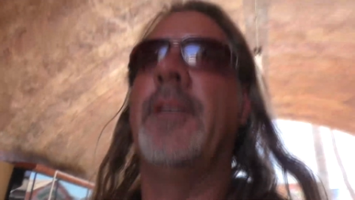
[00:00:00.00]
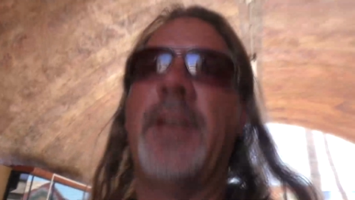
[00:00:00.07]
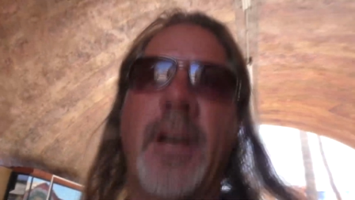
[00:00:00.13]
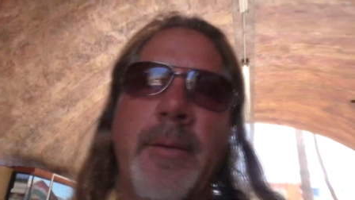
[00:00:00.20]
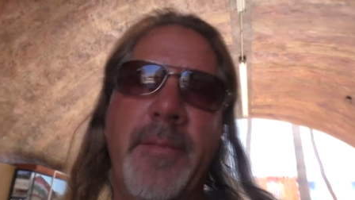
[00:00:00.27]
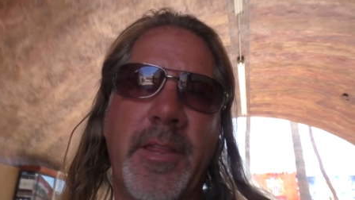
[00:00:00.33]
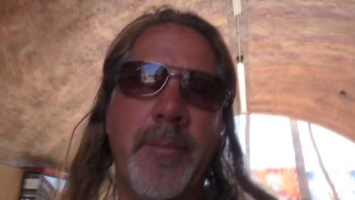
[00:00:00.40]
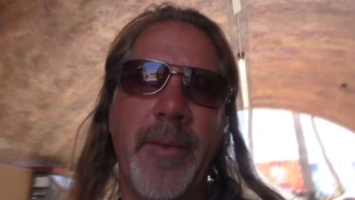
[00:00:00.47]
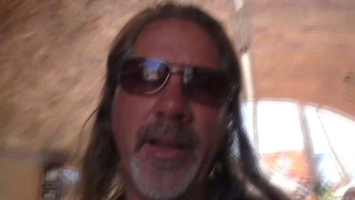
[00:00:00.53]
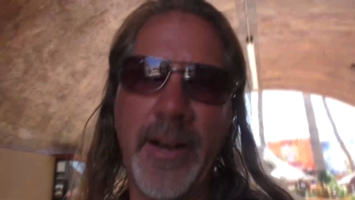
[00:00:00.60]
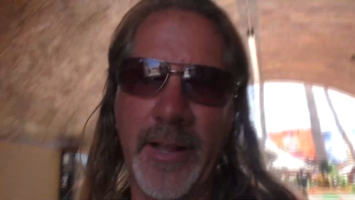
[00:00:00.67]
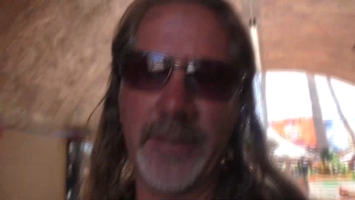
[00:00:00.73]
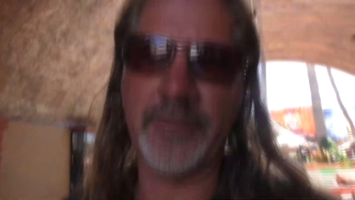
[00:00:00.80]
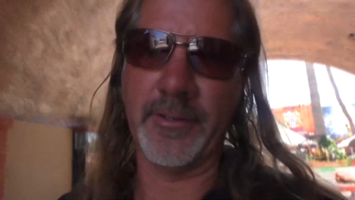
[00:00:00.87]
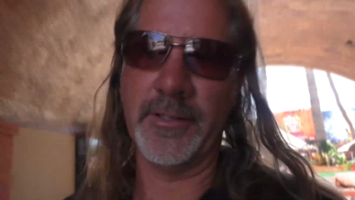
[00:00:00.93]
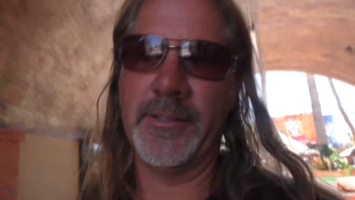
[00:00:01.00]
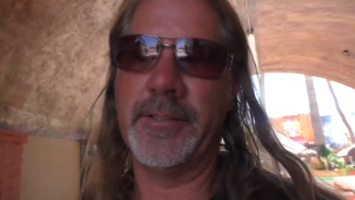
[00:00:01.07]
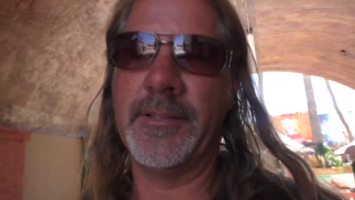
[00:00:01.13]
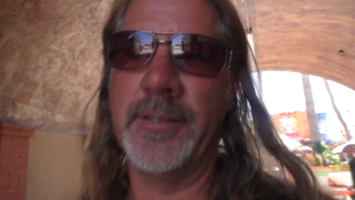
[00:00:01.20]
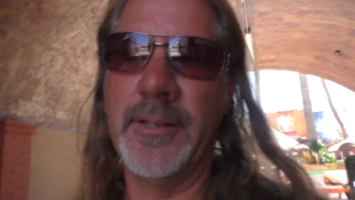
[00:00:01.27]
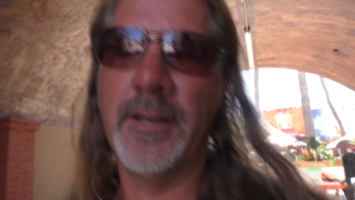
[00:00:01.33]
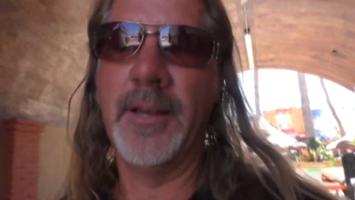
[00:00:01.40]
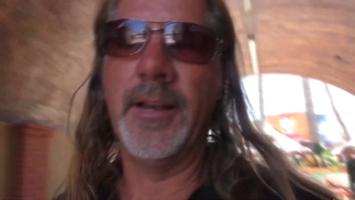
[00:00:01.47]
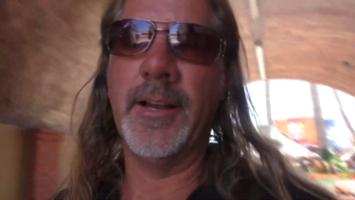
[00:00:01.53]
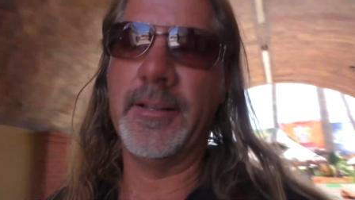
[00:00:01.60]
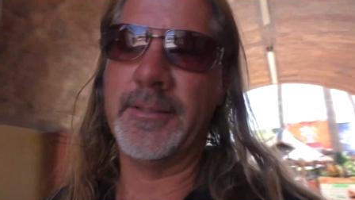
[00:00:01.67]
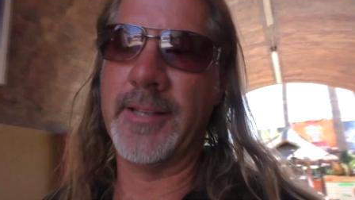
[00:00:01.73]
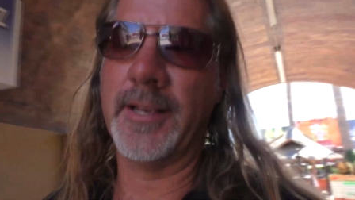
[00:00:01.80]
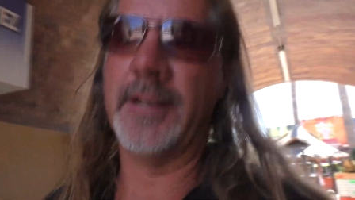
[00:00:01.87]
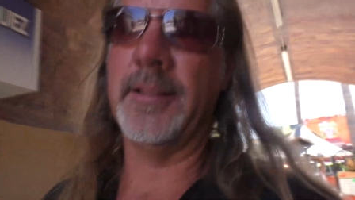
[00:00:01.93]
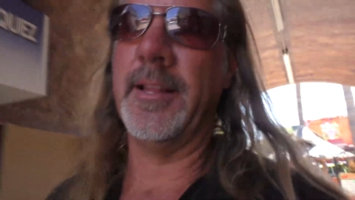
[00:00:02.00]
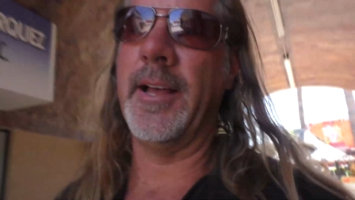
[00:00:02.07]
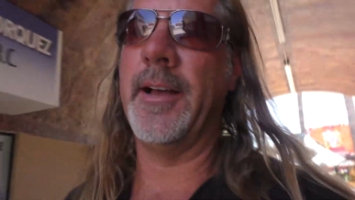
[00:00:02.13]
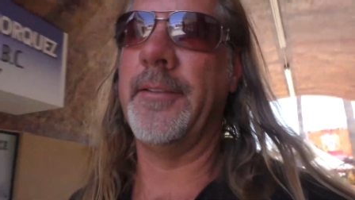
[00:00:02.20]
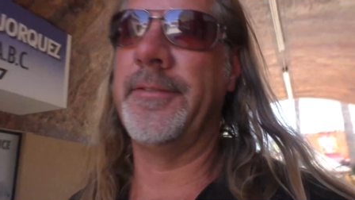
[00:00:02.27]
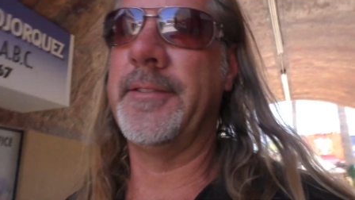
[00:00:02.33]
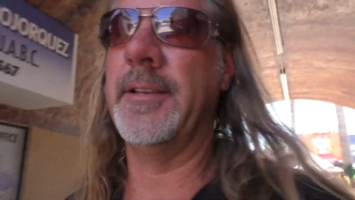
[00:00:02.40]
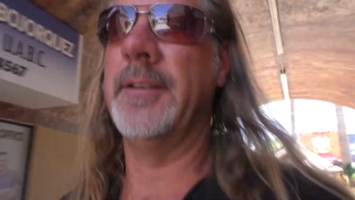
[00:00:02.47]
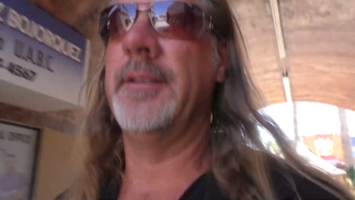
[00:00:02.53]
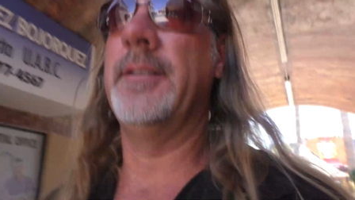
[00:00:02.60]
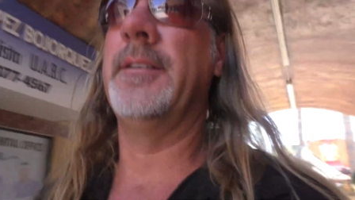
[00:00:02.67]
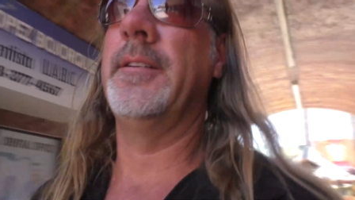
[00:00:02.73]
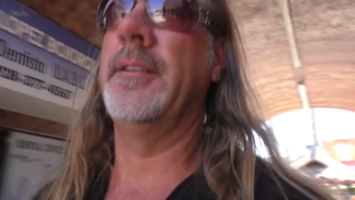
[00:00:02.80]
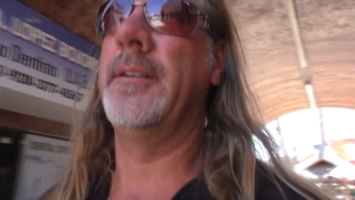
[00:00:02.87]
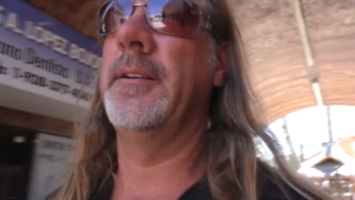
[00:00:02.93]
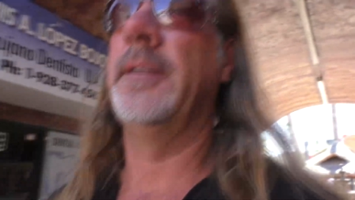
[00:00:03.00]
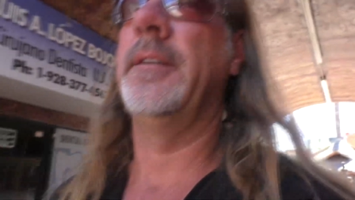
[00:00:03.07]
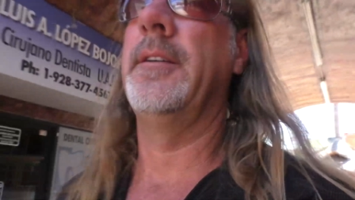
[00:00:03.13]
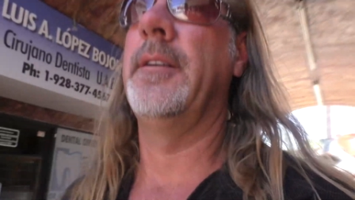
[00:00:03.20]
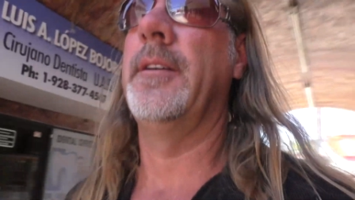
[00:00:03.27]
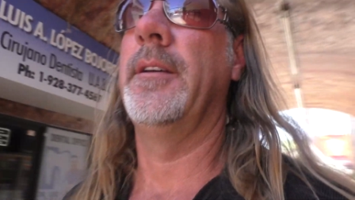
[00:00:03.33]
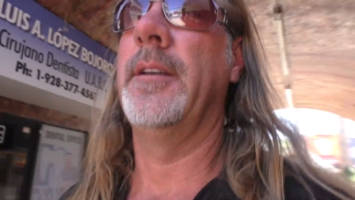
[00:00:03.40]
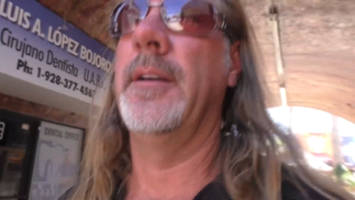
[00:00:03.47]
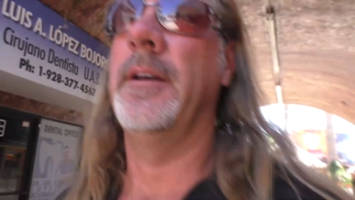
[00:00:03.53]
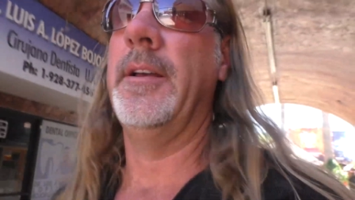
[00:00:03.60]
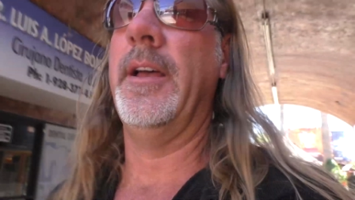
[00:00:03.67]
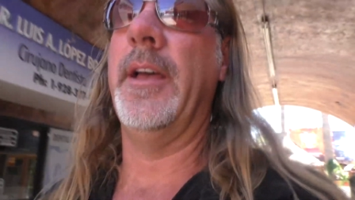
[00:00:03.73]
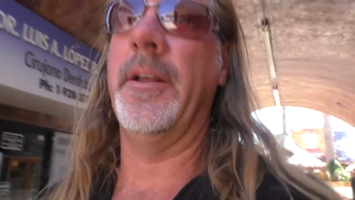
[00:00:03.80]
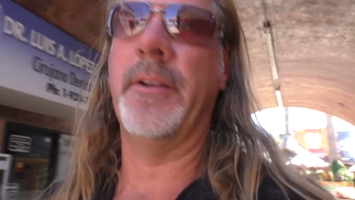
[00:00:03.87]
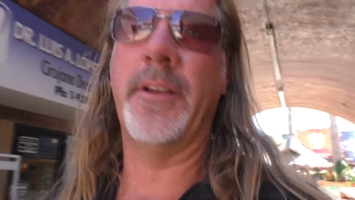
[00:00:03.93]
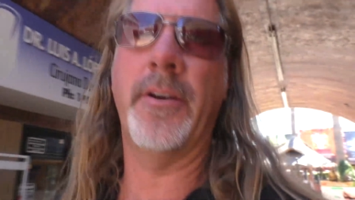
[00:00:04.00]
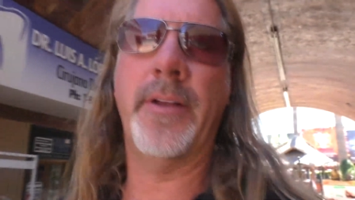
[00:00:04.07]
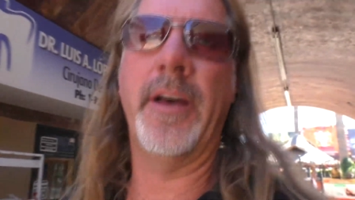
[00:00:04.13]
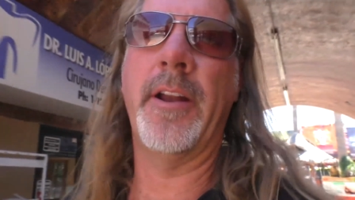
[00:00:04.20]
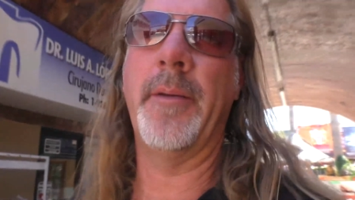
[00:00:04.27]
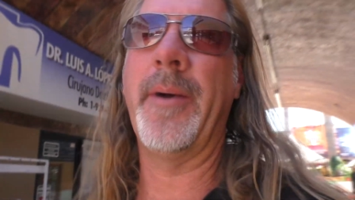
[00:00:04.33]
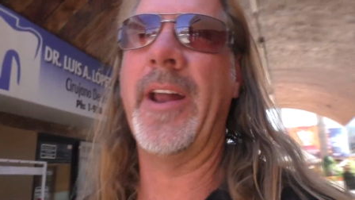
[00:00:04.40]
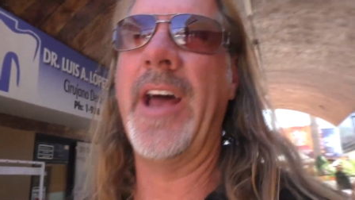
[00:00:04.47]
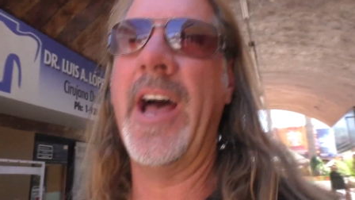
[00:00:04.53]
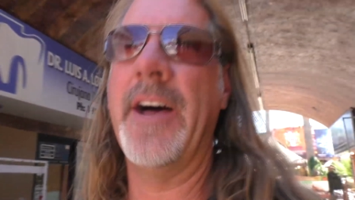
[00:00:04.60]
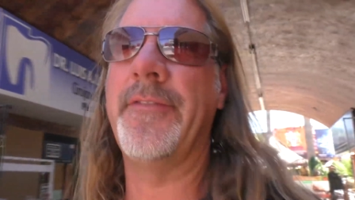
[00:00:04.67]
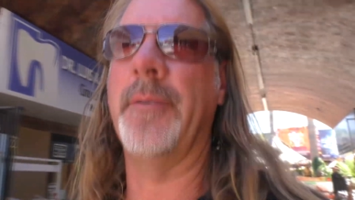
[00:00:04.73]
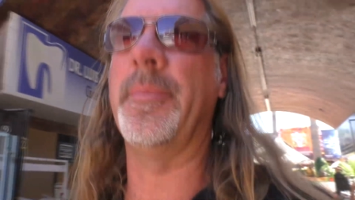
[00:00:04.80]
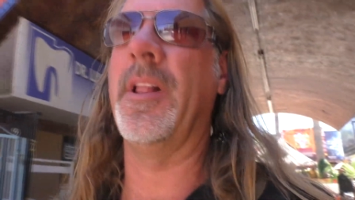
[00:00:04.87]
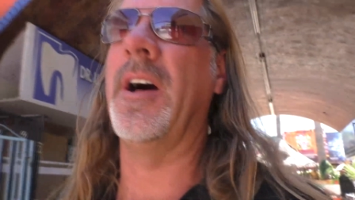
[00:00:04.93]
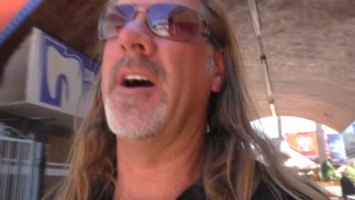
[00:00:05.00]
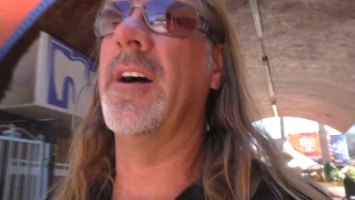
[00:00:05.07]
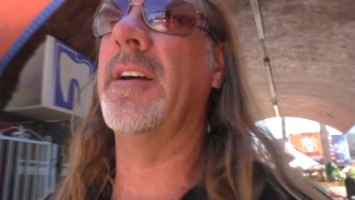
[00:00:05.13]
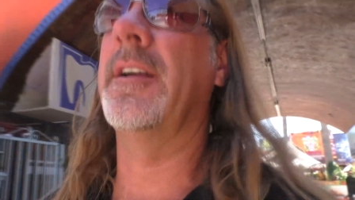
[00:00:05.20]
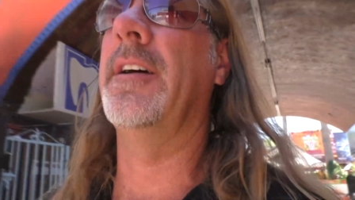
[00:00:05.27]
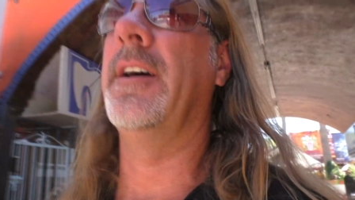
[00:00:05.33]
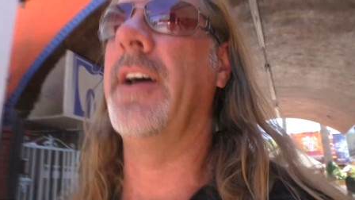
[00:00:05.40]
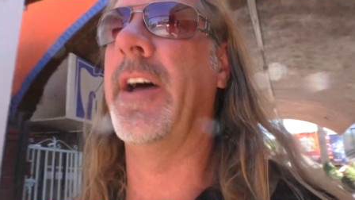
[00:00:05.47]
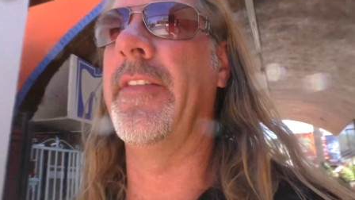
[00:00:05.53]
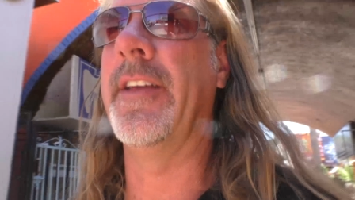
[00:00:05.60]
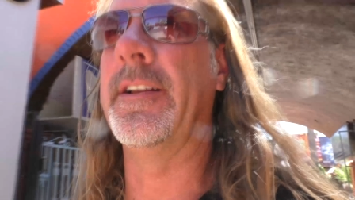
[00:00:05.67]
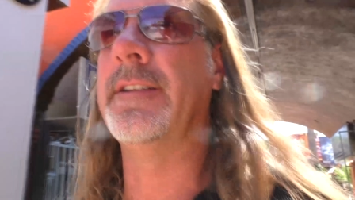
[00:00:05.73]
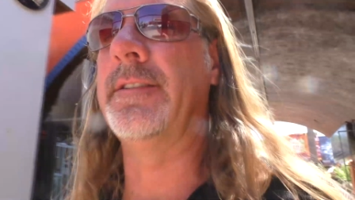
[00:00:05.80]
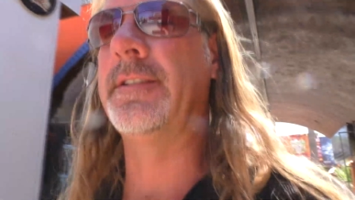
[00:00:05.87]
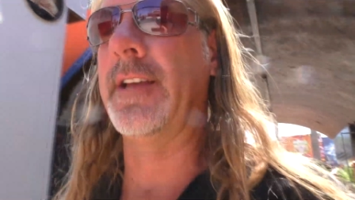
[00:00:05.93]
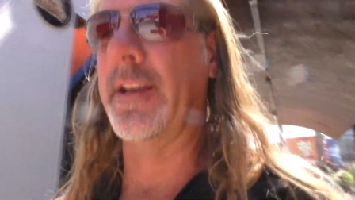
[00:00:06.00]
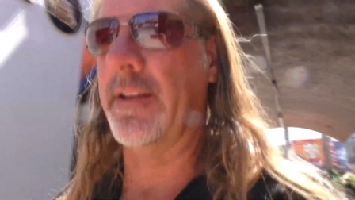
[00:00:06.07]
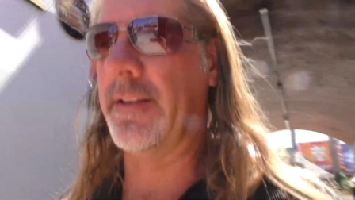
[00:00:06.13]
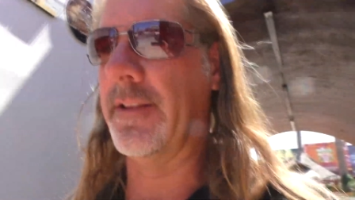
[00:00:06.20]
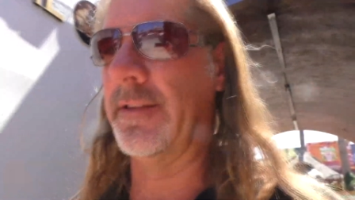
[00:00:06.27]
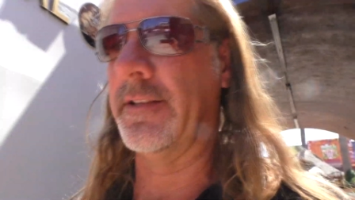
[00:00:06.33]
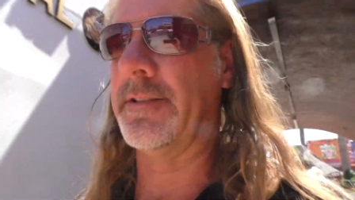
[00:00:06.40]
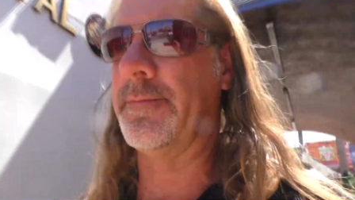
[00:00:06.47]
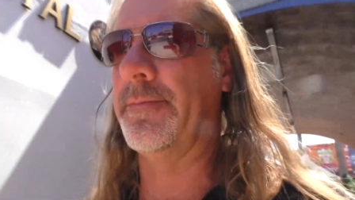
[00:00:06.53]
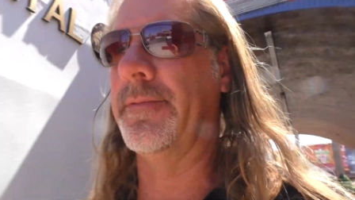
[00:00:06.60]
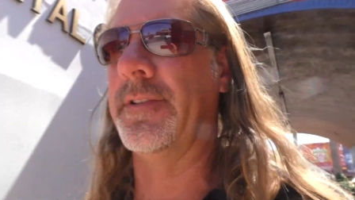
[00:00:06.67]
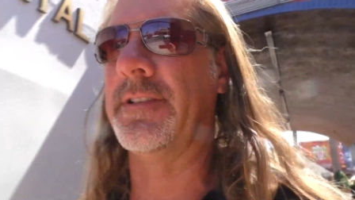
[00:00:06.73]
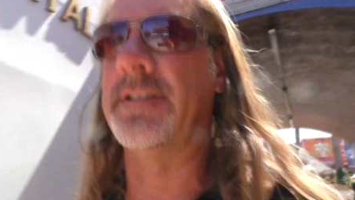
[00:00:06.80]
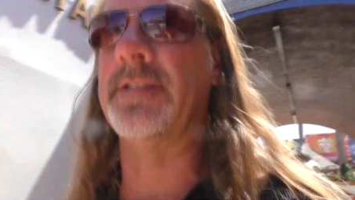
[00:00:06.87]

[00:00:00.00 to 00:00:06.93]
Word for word: come in the main entrance and take a left and go down about a half a block and then take this, this